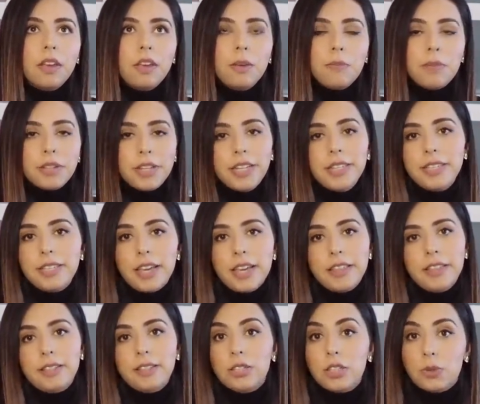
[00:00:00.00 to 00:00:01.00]
But let's say
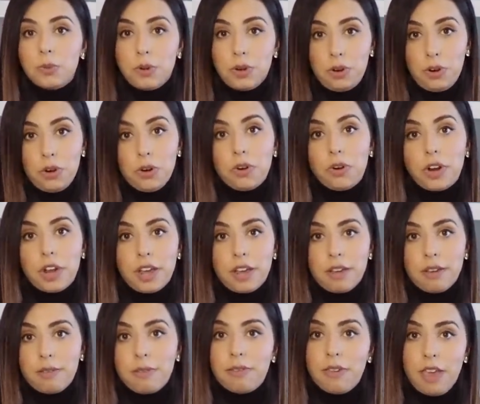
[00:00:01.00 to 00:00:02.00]
this is a
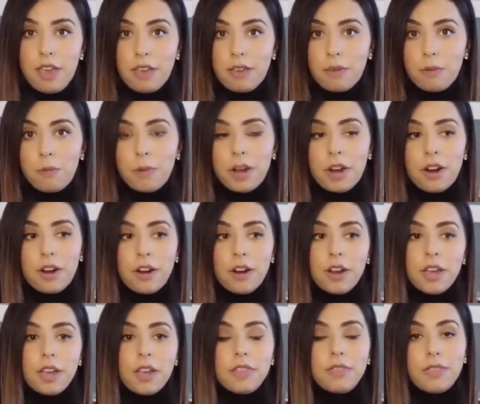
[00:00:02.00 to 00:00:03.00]
recurring thing where